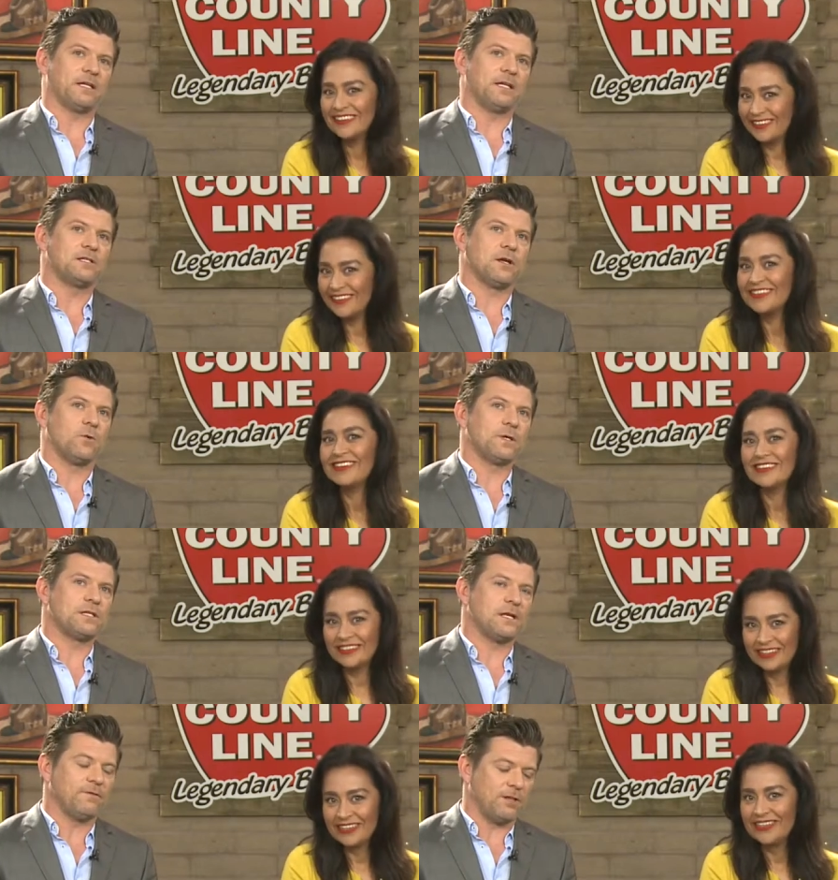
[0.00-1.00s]
Speaker 1: that he's always
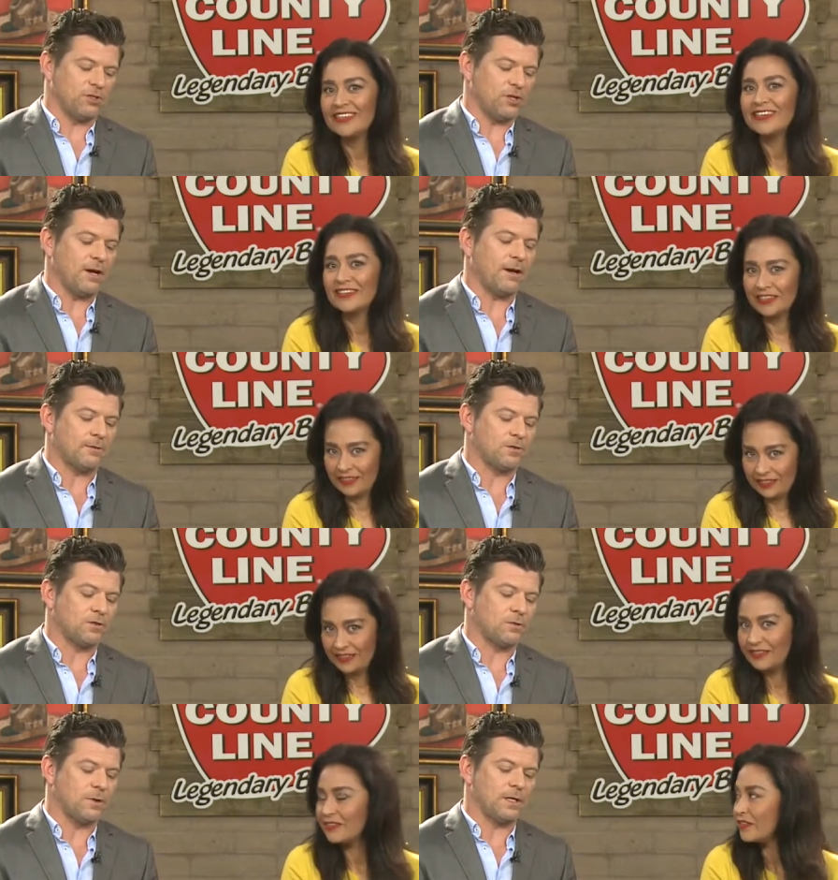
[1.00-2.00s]
given the shout outs
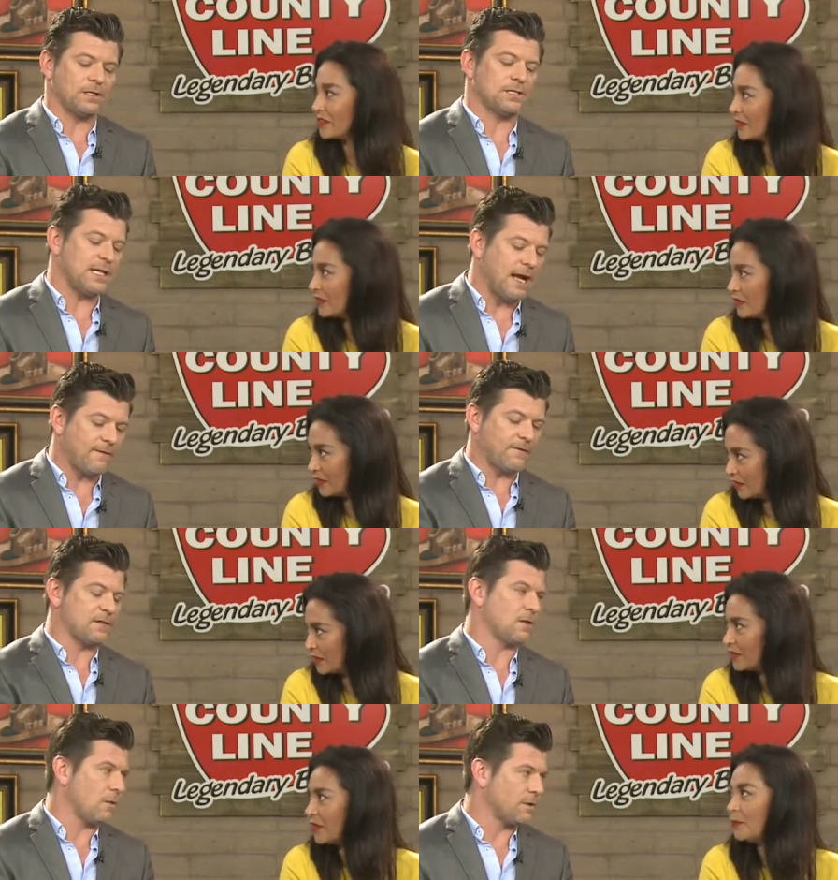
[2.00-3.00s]
to his staff.
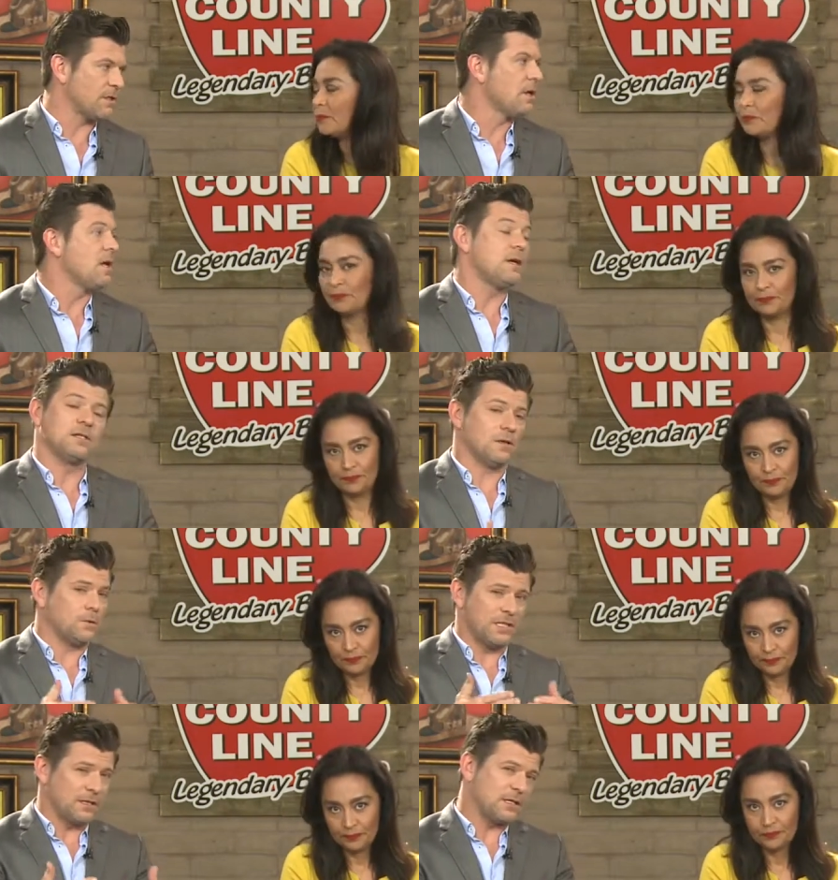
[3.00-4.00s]
He's always yep. he's
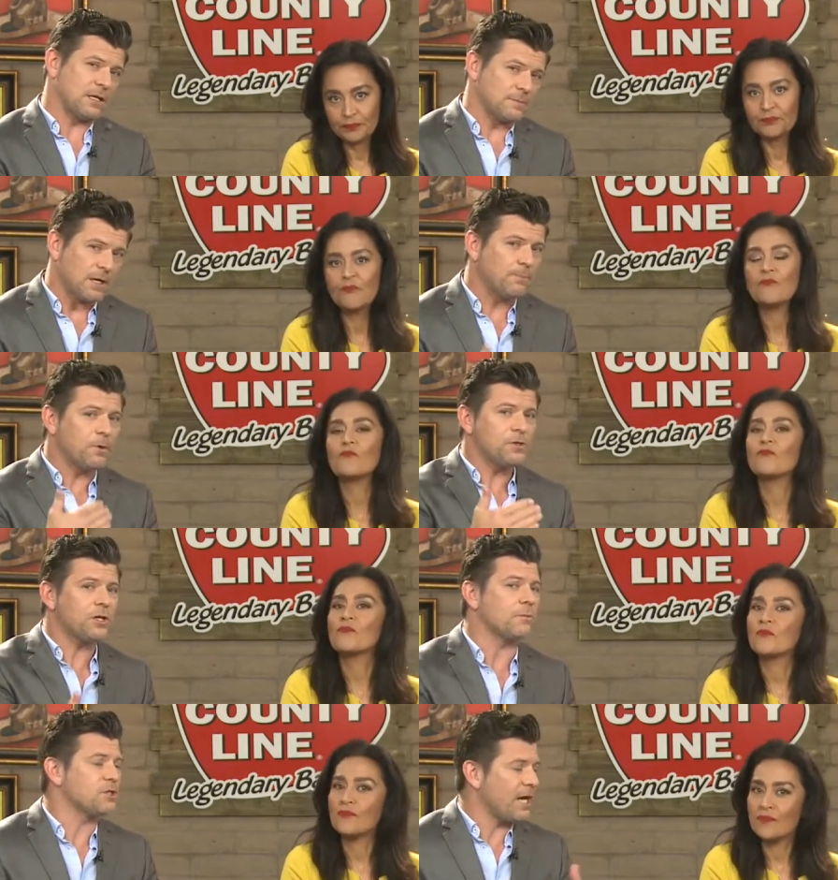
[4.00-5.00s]
always at the same time pushing
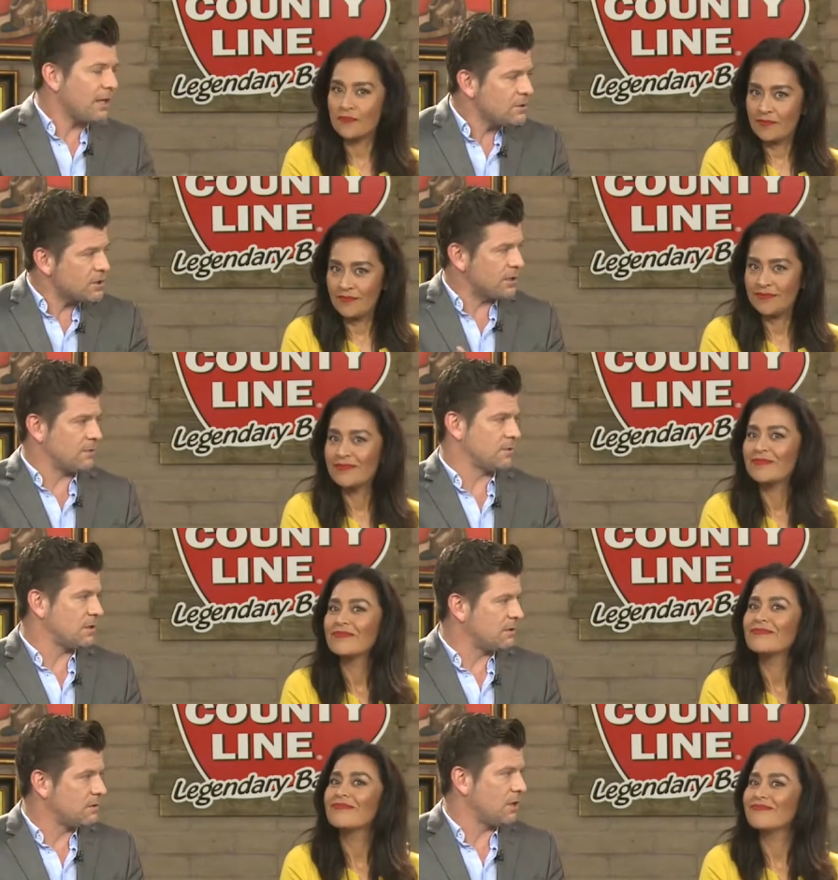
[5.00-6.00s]
them, challenging them to,
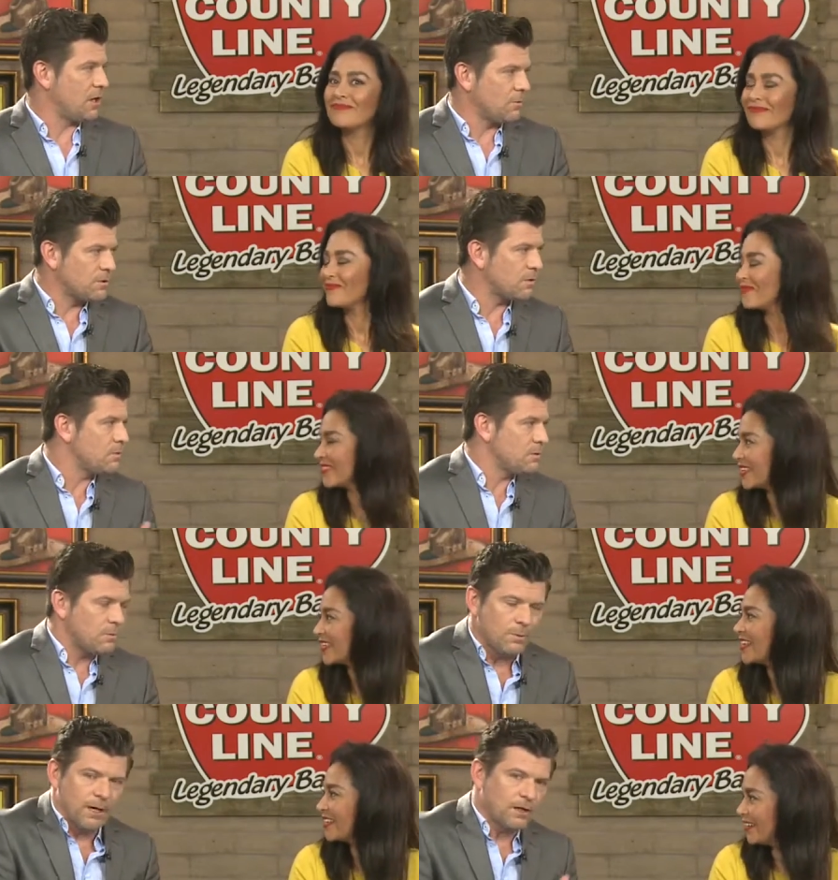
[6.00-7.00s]
you know, do
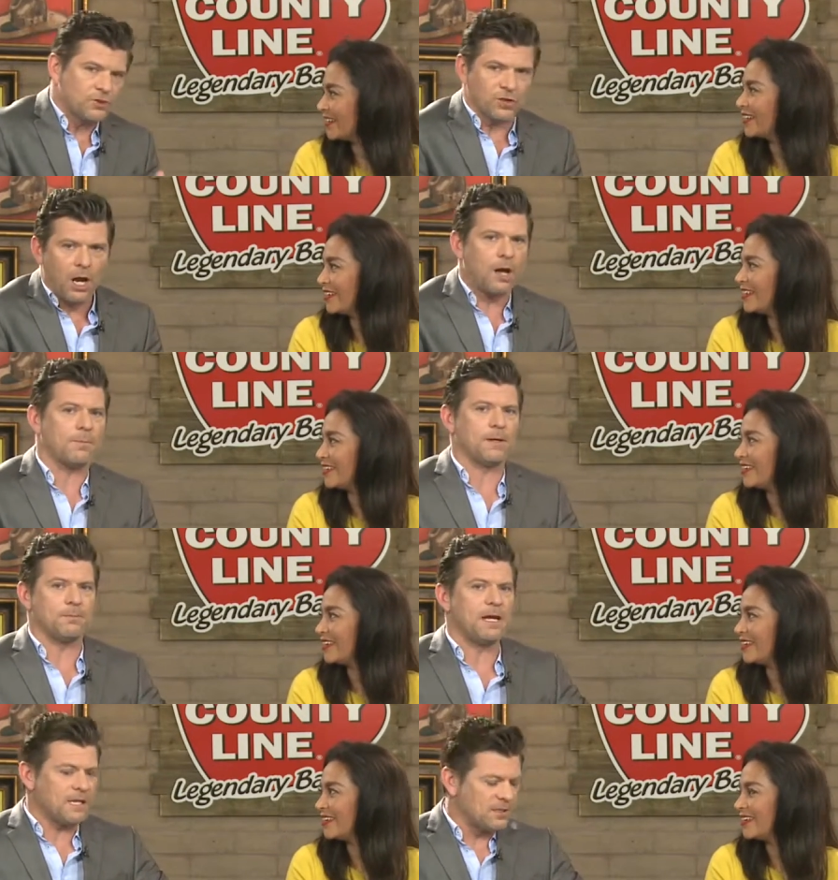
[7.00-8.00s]
do a better job and
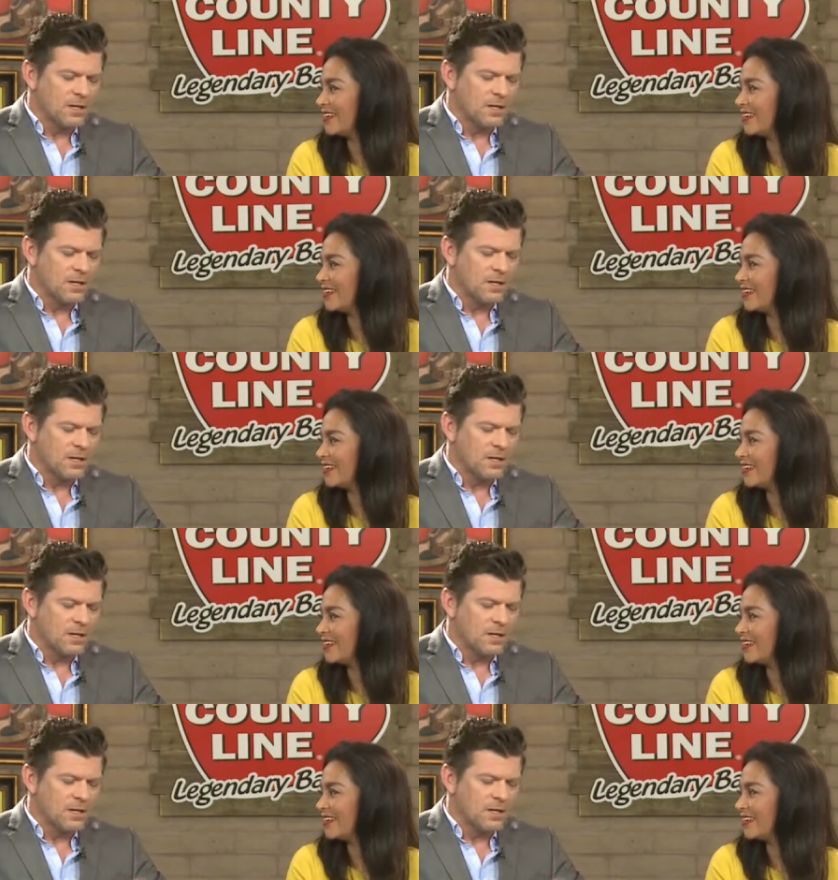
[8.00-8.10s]
making